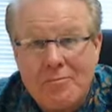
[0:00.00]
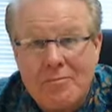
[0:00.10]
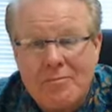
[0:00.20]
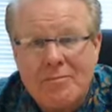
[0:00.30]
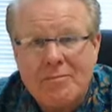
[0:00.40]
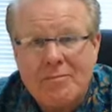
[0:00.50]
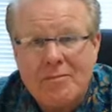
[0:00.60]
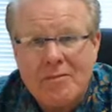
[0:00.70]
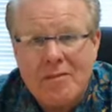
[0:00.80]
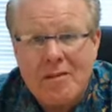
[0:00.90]

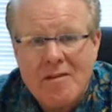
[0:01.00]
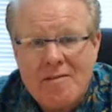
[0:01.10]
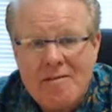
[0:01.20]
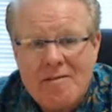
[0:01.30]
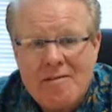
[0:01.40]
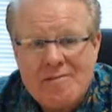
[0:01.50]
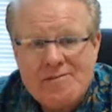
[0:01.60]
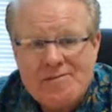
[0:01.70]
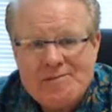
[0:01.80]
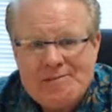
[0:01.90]

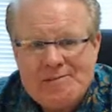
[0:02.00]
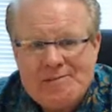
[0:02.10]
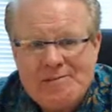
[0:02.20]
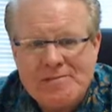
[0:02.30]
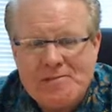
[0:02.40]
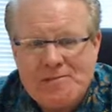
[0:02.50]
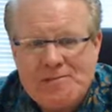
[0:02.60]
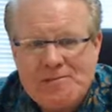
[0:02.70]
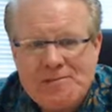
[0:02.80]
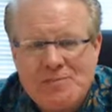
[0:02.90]

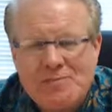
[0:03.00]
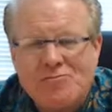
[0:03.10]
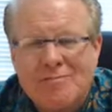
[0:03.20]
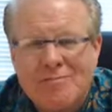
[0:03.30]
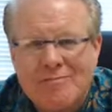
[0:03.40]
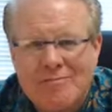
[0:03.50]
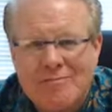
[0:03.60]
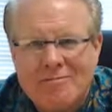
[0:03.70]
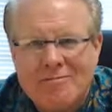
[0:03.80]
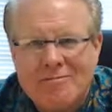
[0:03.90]

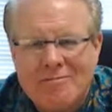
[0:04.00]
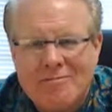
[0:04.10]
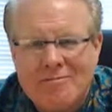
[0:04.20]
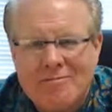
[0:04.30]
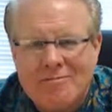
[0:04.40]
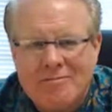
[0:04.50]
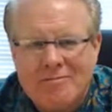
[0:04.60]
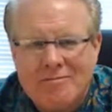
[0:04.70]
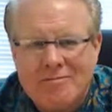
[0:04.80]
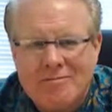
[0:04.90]

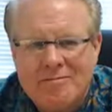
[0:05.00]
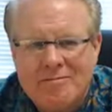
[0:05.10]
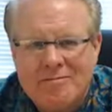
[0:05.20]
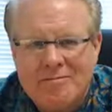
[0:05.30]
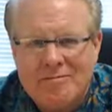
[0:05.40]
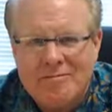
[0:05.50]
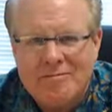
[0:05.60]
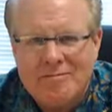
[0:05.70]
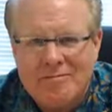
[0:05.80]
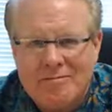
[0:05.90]

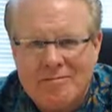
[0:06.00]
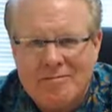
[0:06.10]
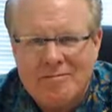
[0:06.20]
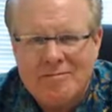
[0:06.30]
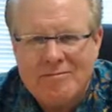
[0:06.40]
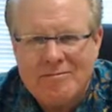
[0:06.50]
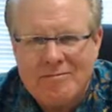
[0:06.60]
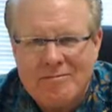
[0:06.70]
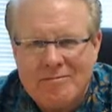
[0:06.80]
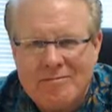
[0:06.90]

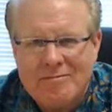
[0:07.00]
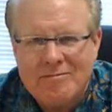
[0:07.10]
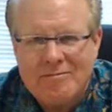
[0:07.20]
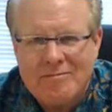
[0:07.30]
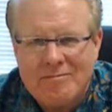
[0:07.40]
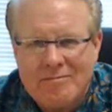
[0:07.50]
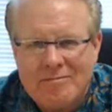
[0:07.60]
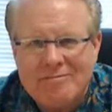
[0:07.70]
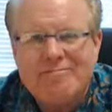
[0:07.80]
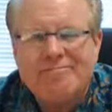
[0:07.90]
The person shown says nothing.